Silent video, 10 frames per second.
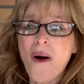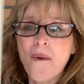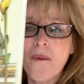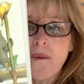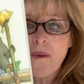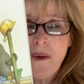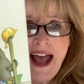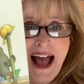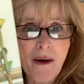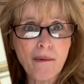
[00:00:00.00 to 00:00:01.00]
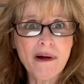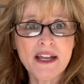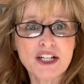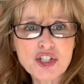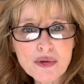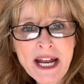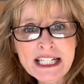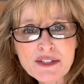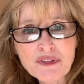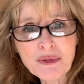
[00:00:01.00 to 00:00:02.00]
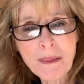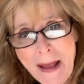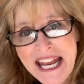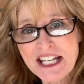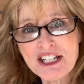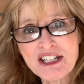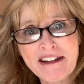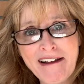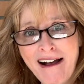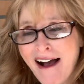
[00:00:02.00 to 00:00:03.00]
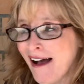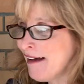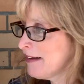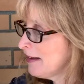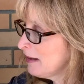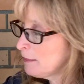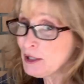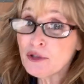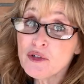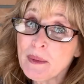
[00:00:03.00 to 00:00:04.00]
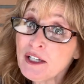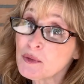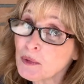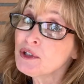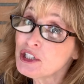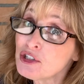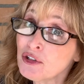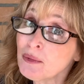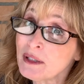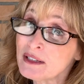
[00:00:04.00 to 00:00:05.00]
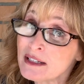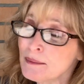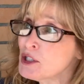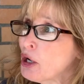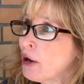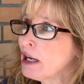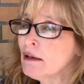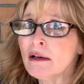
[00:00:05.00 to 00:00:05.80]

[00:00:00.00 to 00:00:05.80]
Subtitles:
Wow, what a transformation, huh? I mean, those pigs were determined. I'm sorry.